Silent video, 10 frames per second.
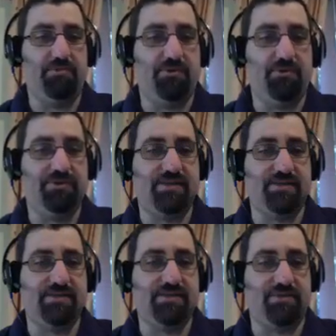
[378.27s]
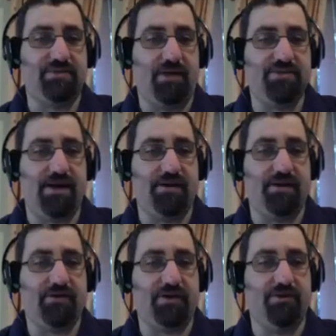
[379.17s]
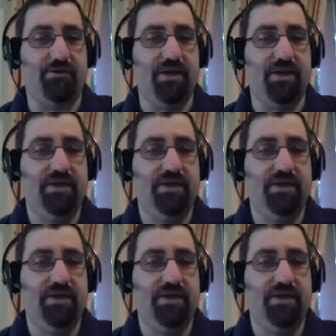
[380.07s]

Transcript: Moodle does sometimes add ugly code.